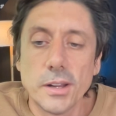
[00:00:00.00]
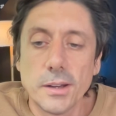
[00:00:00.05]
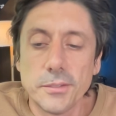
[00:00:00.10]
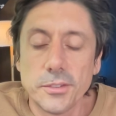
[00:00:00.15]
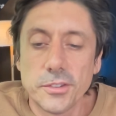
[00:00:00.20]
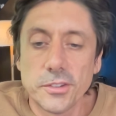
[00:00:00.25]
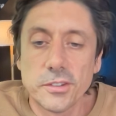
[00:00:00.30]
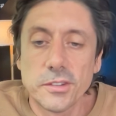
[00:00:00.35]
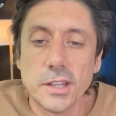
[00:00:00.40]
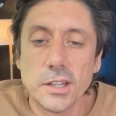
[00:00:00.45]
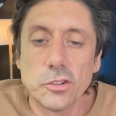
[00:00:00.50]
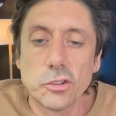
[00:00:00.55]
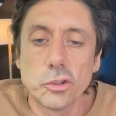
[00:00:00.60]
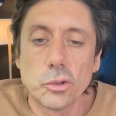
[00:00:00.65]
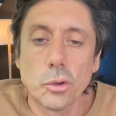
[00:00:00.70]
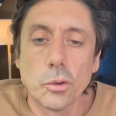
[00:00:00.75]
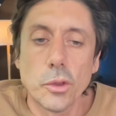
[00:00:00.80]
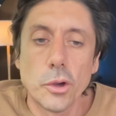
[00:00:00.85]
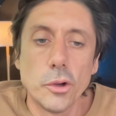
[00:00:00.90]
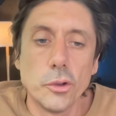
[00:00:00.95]
and I've
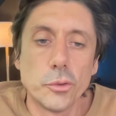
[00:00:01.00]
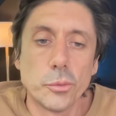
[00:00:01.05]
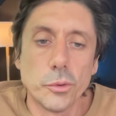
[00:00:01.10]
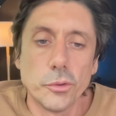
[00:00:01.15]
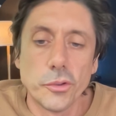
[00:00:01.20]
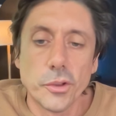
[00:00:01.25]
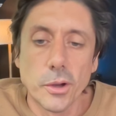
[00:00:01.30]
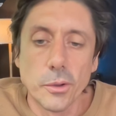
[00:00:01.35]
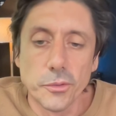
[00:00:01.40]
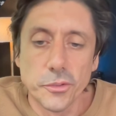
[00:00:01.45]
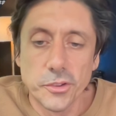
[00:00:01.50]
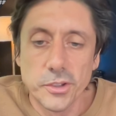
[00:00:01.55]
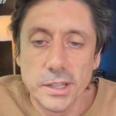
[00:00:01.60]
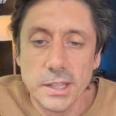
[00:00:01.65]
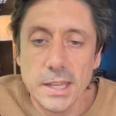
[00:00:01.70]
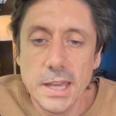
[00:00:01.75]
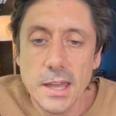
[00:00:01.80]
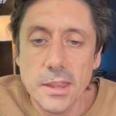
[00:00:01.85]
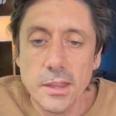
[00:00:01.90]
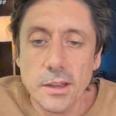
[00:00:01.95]
stitched all those results
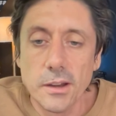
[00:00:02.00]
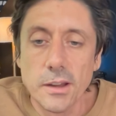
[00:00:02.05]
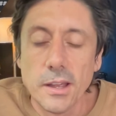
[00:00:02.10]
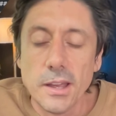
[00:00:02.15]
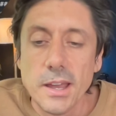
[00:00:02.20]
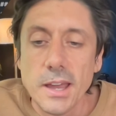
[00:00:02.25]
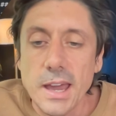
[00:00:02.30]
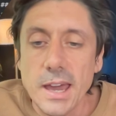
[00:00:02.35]
together